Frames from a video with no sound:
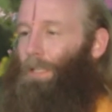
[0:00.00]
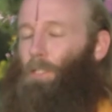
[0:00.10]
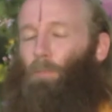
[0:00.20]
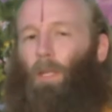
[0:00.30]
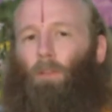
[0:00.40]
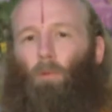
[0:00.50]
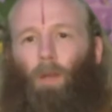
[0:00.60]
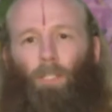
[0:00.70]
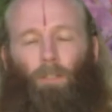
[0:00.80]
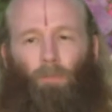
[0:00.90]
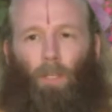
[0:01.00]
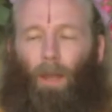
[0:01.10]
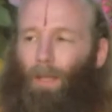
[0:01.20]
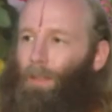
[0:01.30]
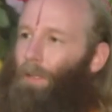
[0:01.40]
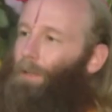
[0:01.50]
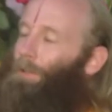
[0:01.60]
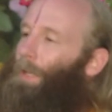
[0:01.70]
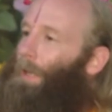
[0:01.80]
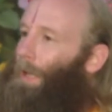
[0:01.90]
He spent the rest of the night there.
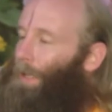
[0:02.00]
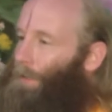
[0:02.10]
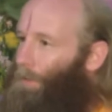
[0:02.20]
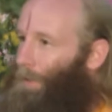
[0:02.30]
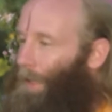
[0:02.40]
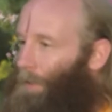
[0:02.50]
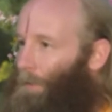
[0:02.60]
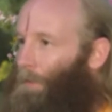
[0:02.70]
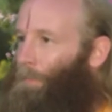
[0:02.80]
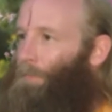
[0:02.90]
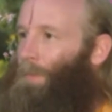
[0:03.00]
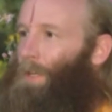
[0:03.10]
They ate together.